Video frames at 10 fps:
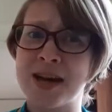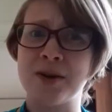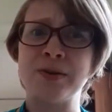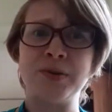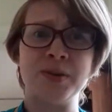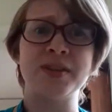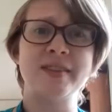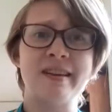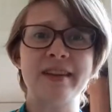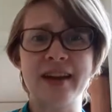I was really
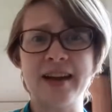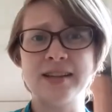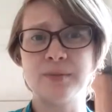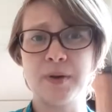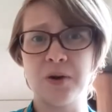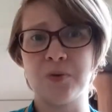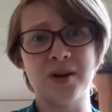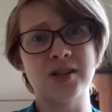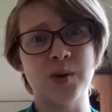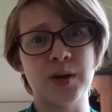sad that I had to be at work,
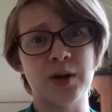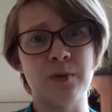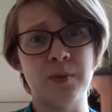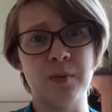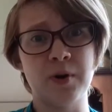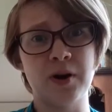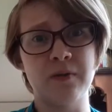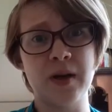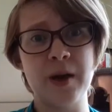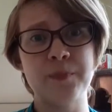so I couldn't be a part of
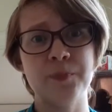that.